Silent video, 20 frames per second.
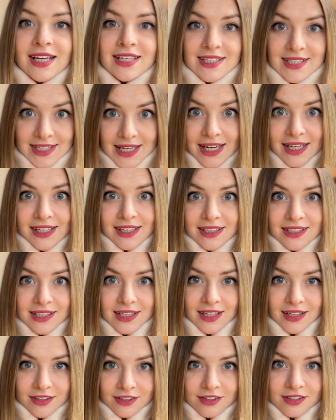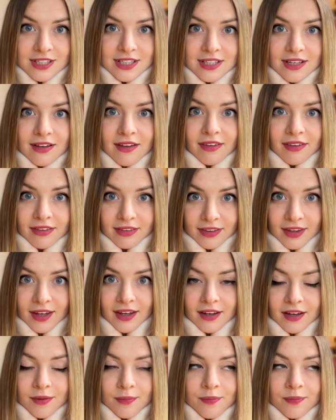Second interesting thing,